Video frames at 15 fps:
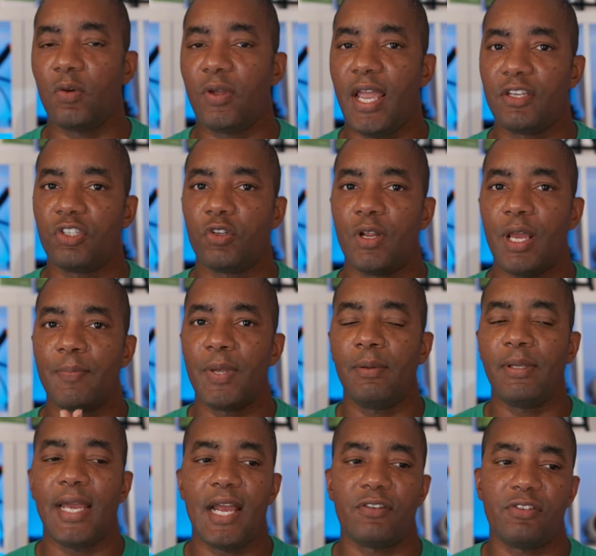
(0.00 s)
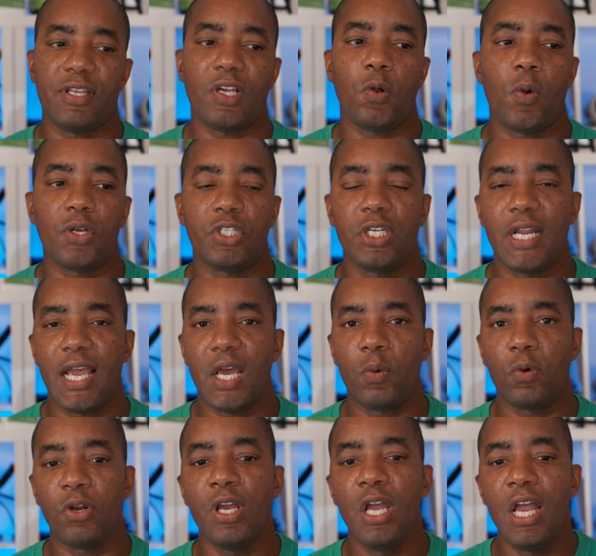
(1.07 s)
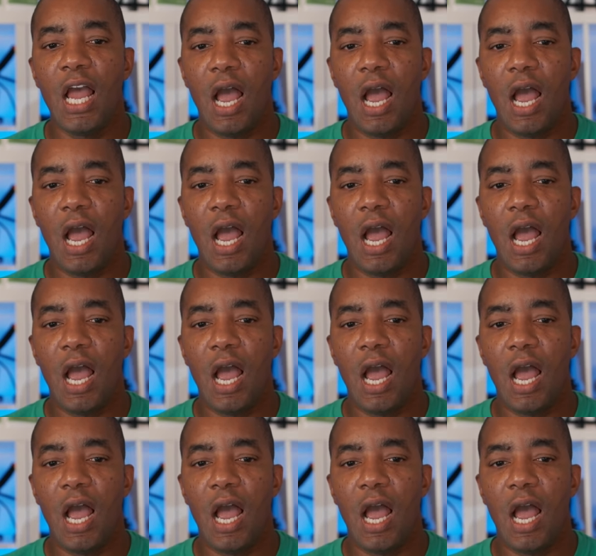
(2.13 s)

Okay, so to be able to answer that question, Edward,